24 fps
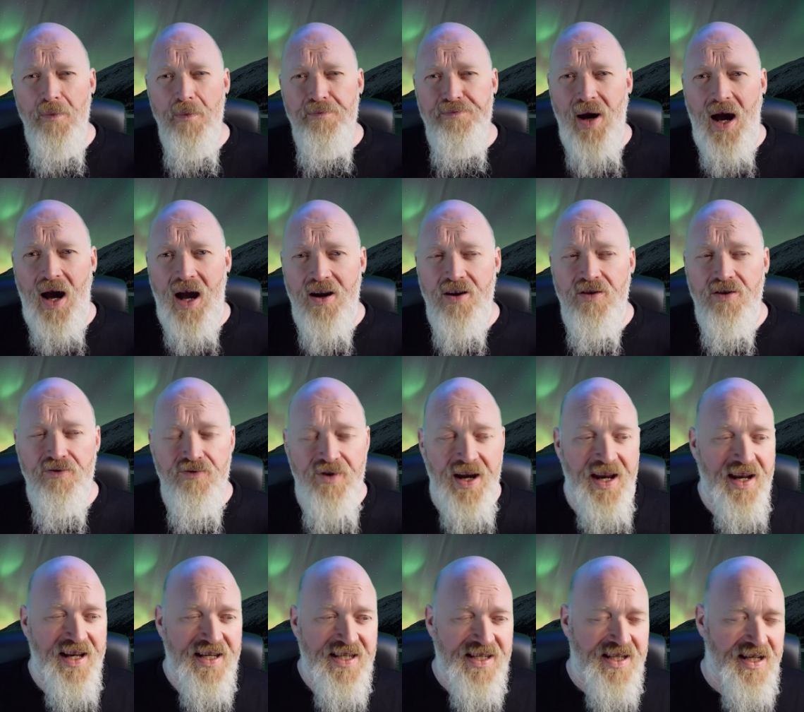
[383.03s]
But
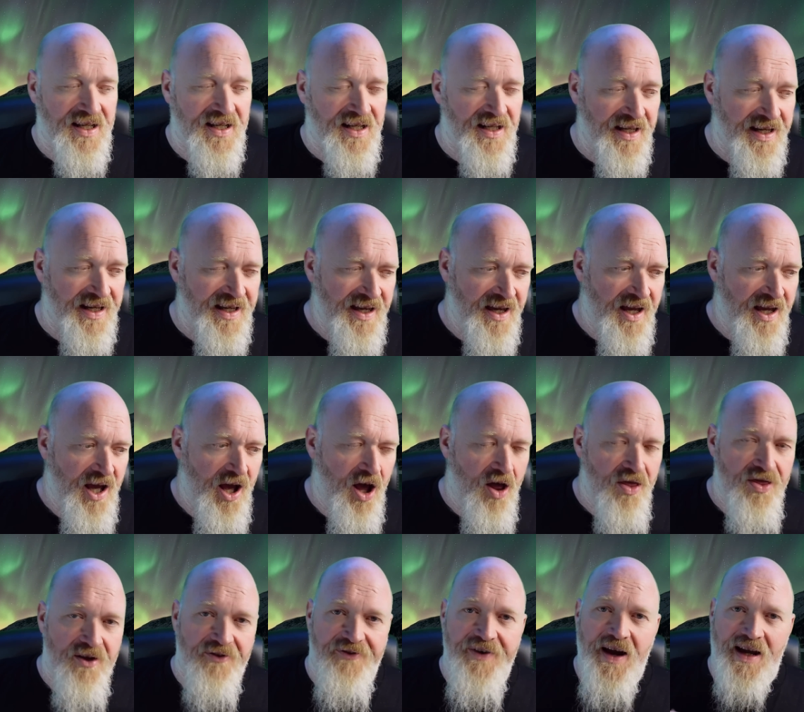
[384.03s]
realistically,
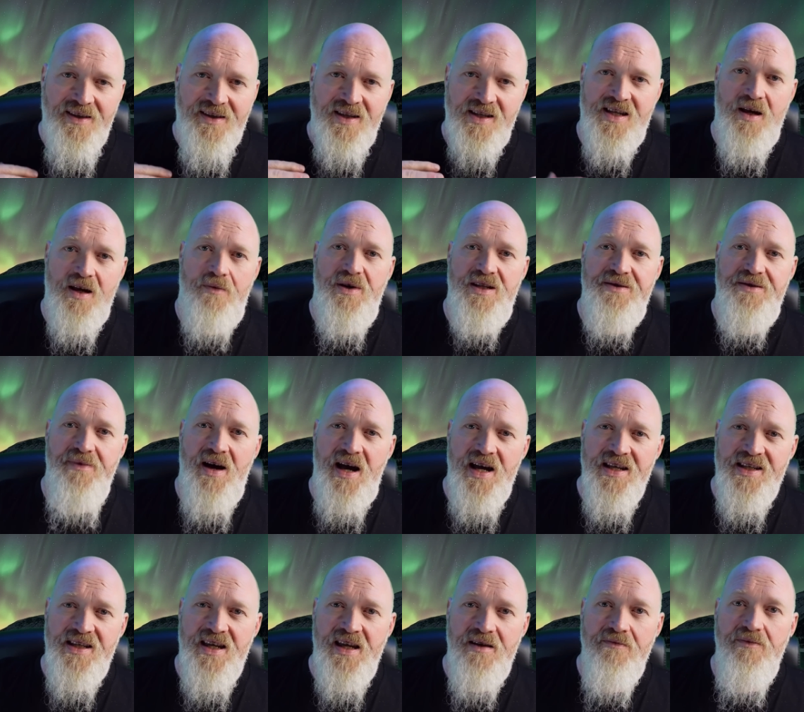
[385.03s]
the fact that someone's
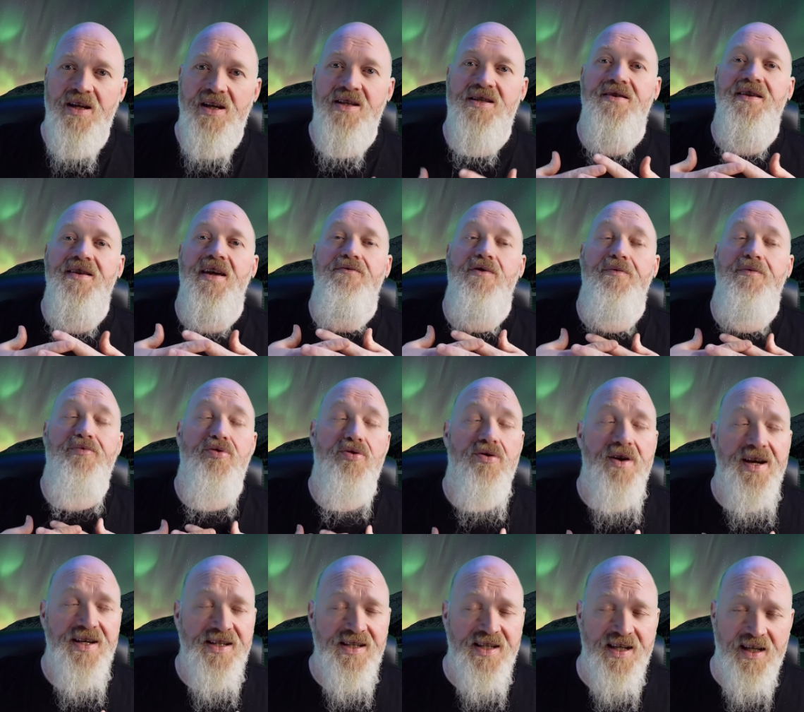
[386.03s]
masking means that they're
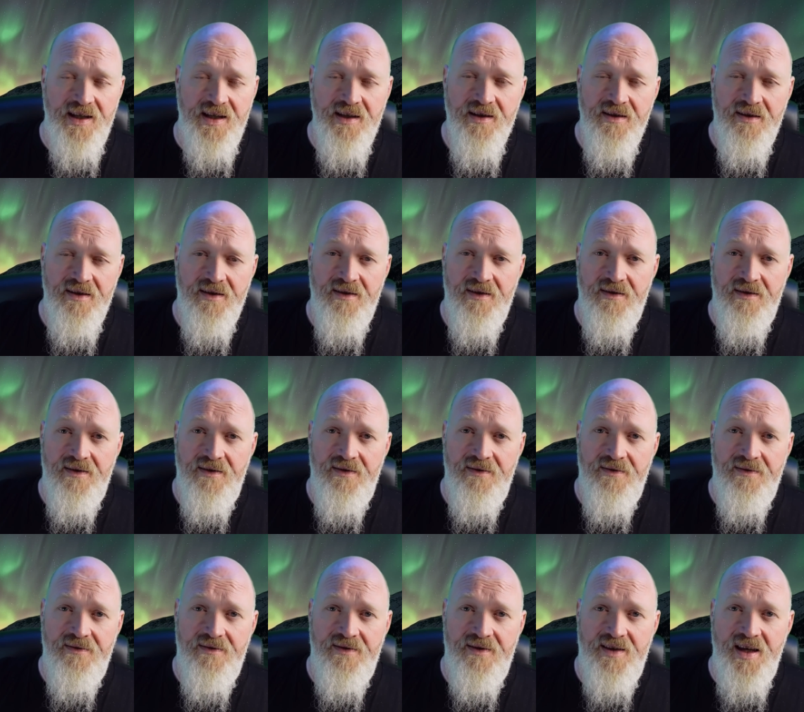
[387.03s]
repressing
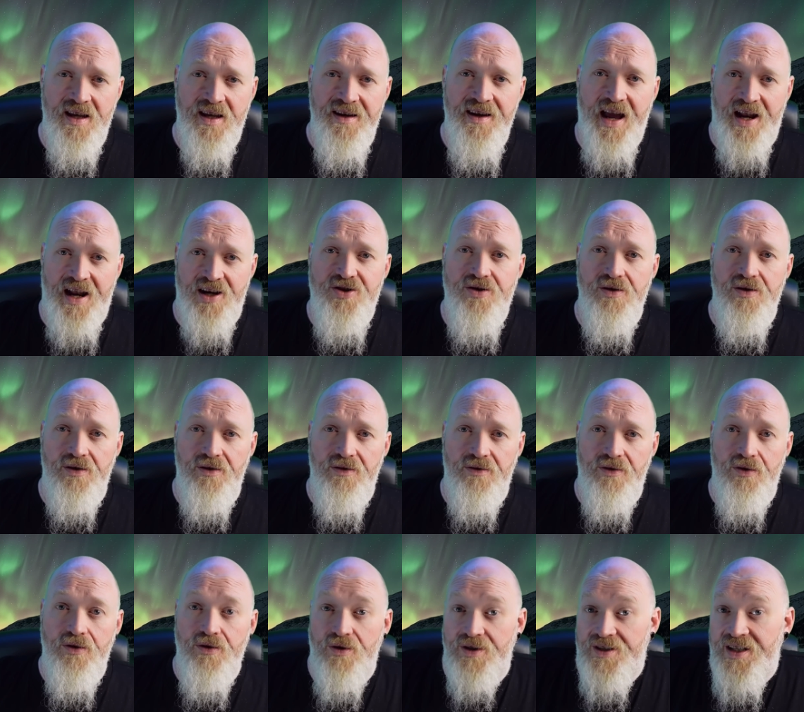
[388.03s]
their natural
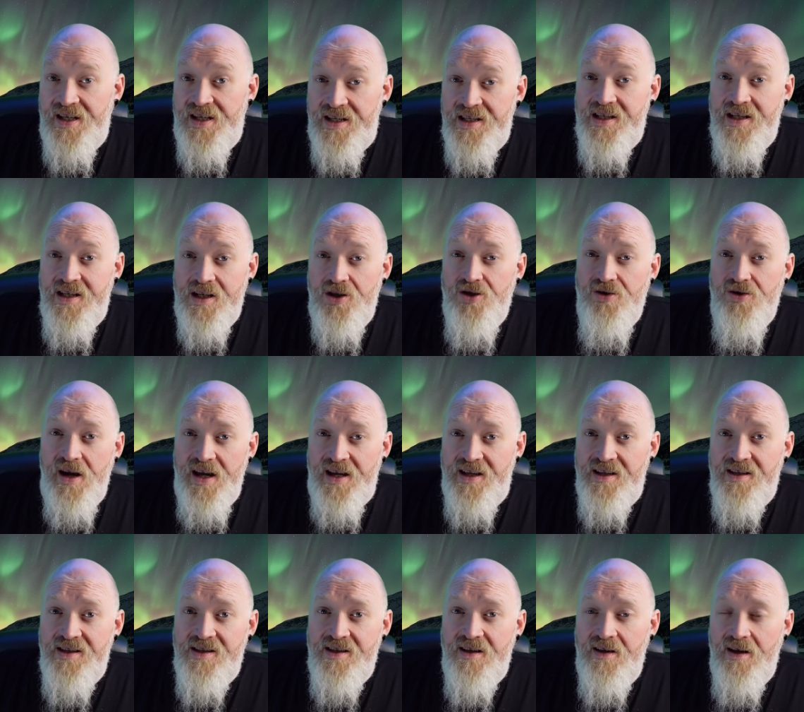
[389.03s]
autistic
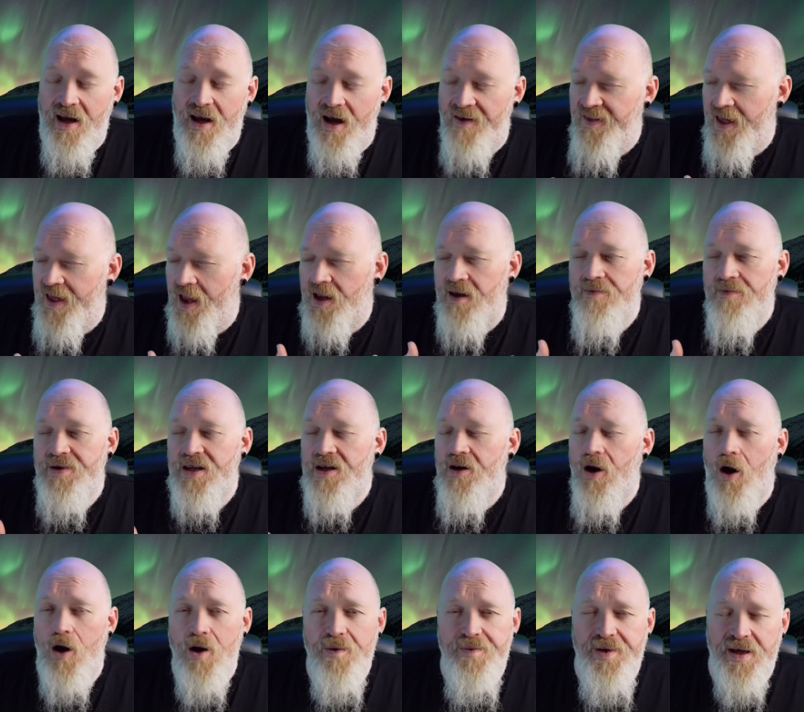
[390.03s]
traits. And there can be
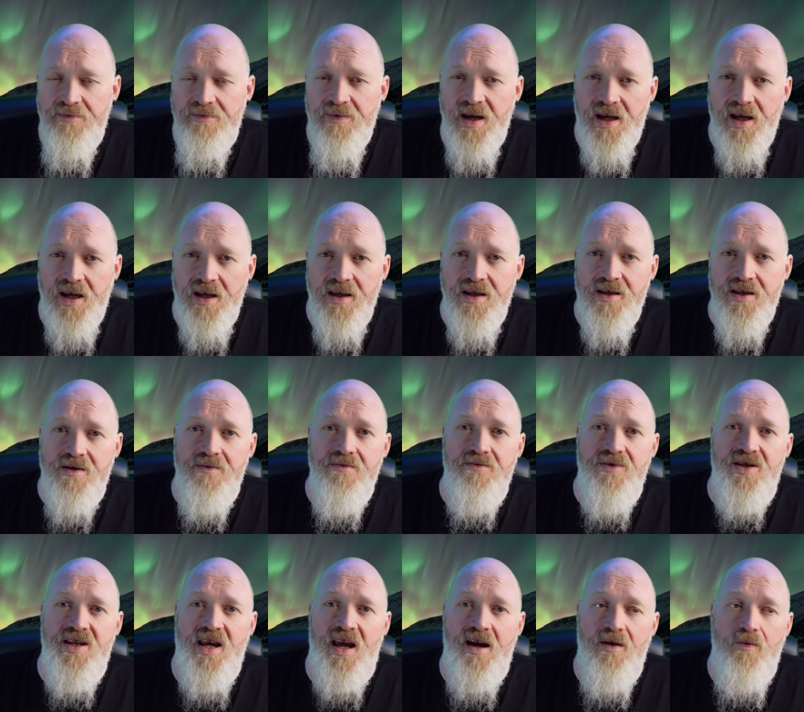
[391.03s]
coping
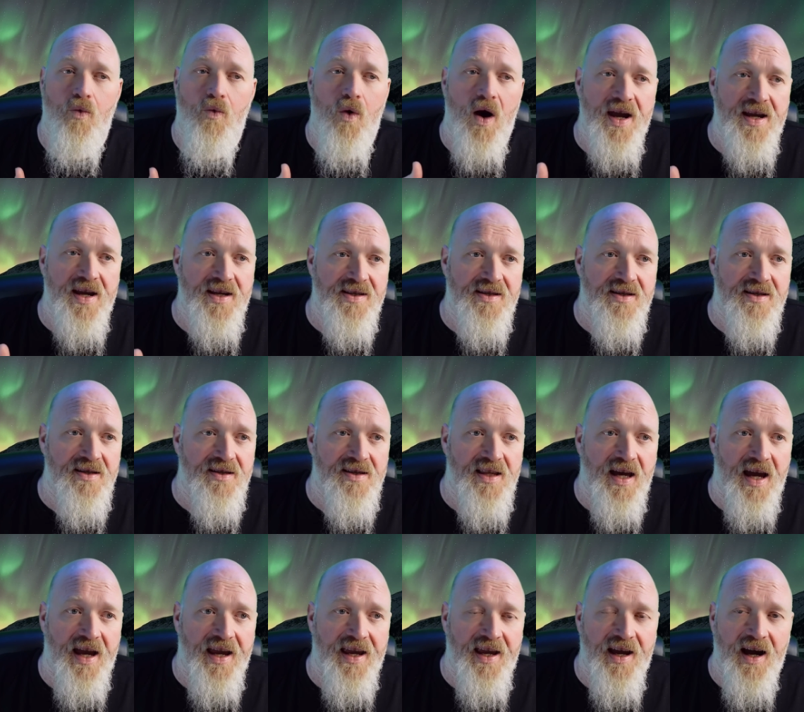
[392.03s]
mechanisms and ways that
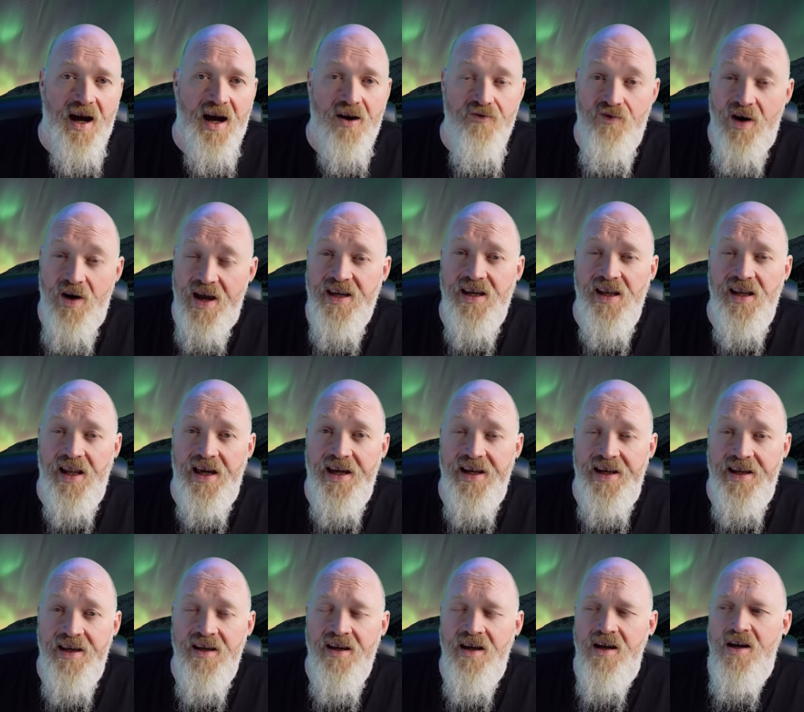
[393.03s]
they are
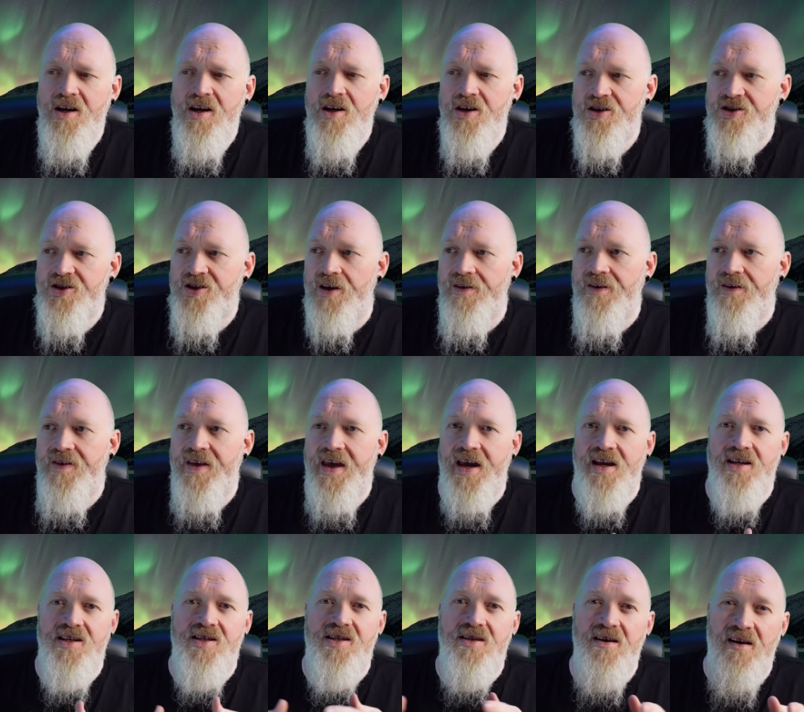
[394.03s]
regulating so that the
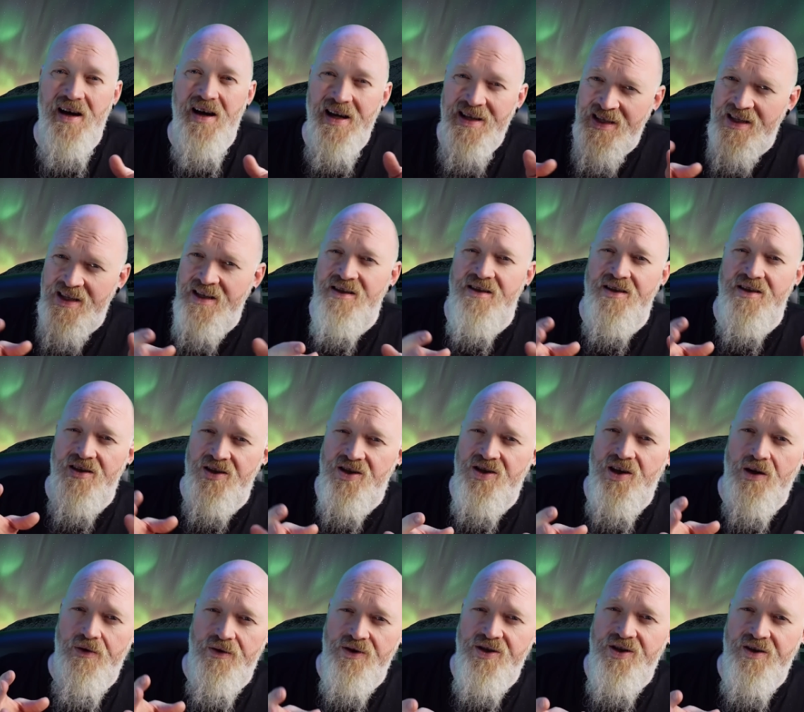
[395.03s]
anxieties
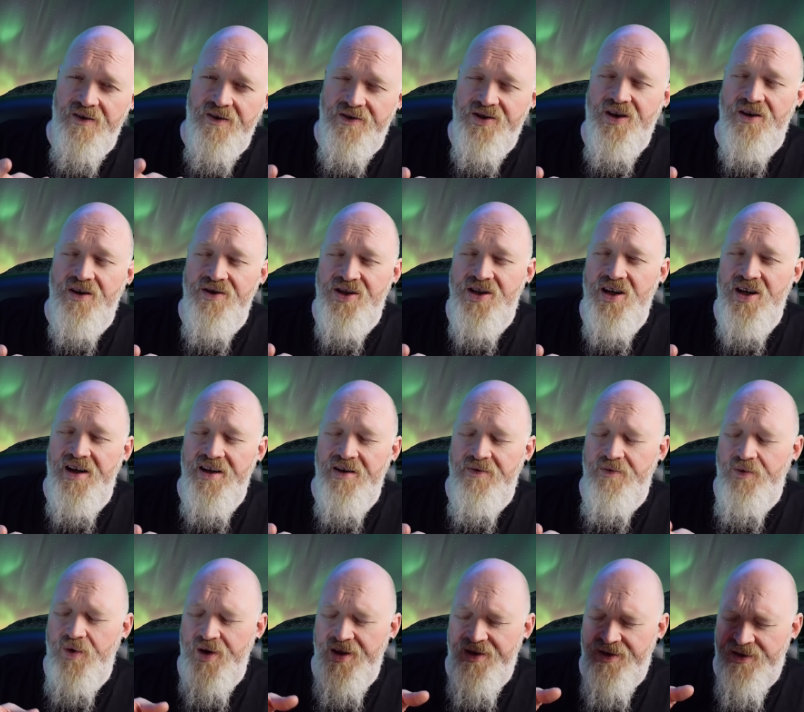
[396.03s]
that are often
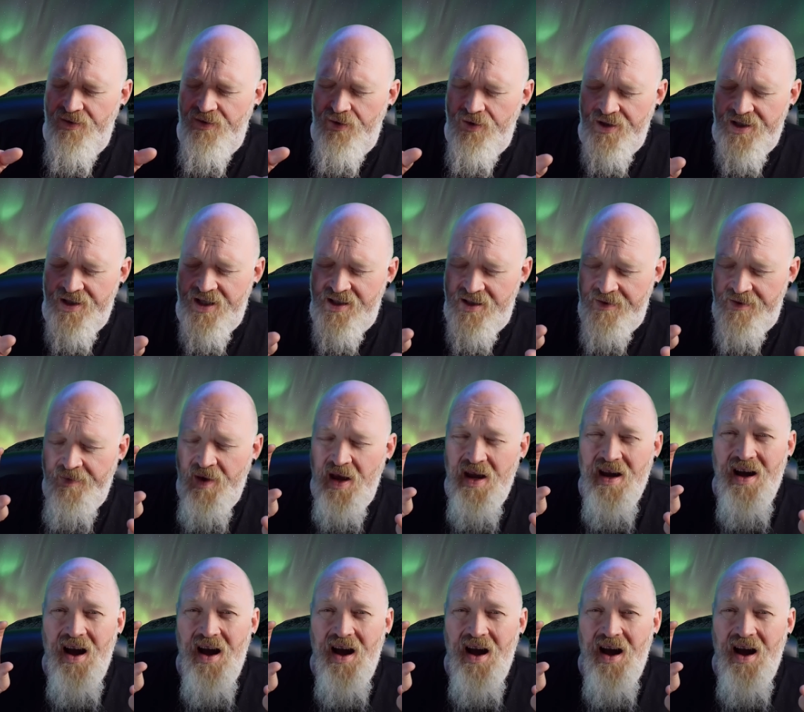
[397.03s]
associated with autism